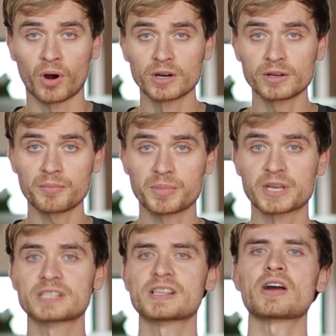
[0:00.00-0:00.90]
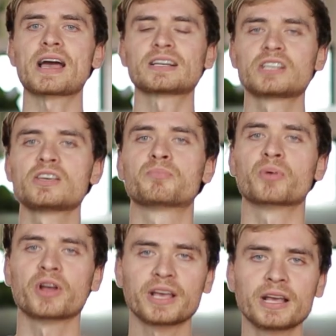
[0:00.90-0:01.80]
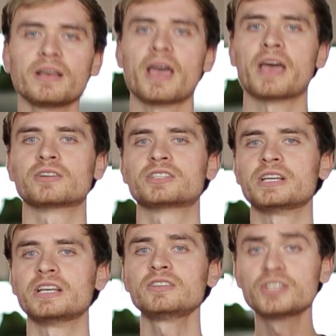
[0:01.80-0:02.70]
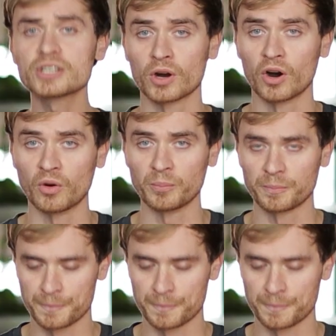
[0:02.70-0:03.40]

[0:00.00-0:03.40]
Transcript: part because they're actually bringing energy into your home.